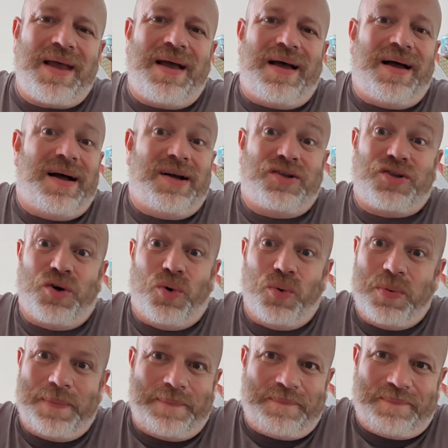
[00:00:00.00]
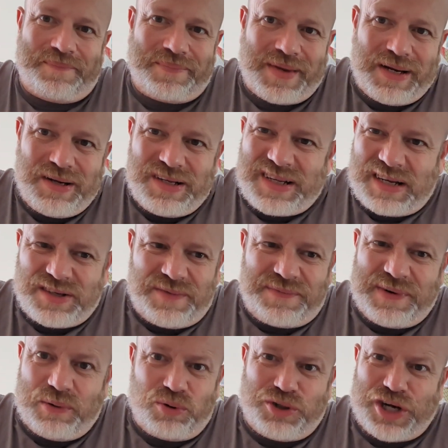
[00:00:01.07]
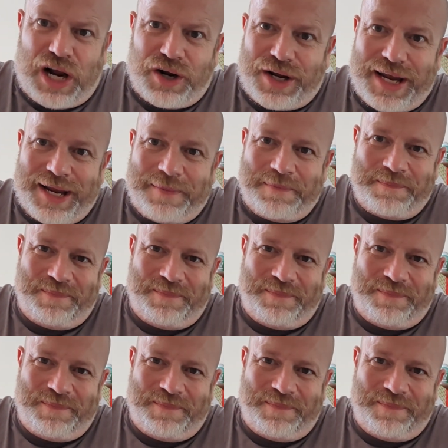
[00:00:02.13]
at all. It doesn't feel chunky.